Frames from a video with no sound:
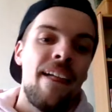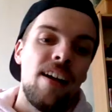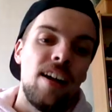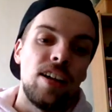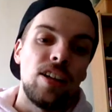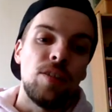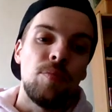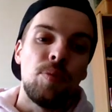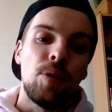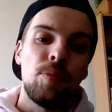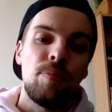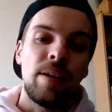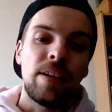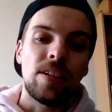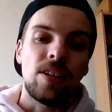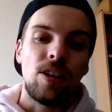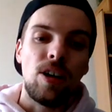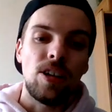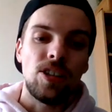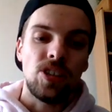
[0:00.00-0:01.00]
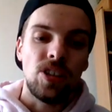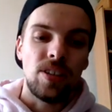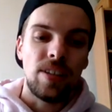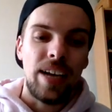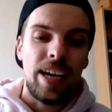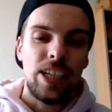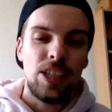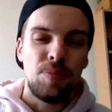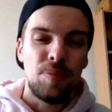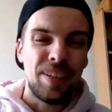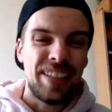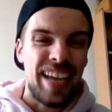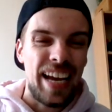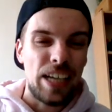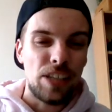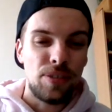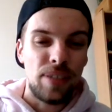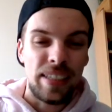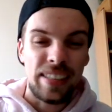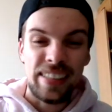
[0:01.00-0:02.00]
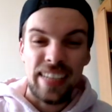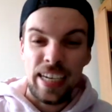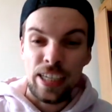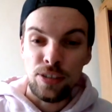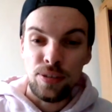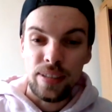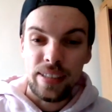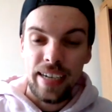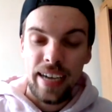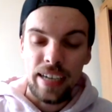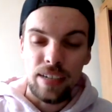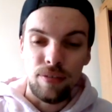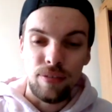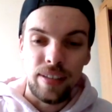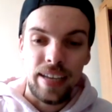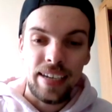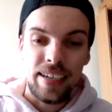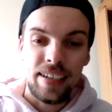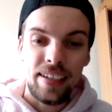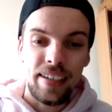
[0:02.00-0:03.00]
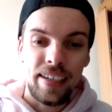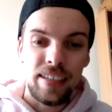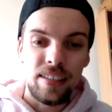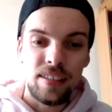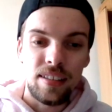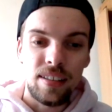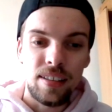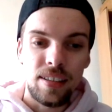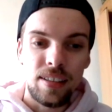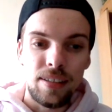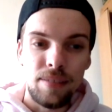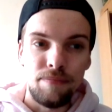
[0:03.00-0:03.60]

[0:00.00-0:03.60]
the board breaker cards are nice, but the extra deck's actually kind of lacking in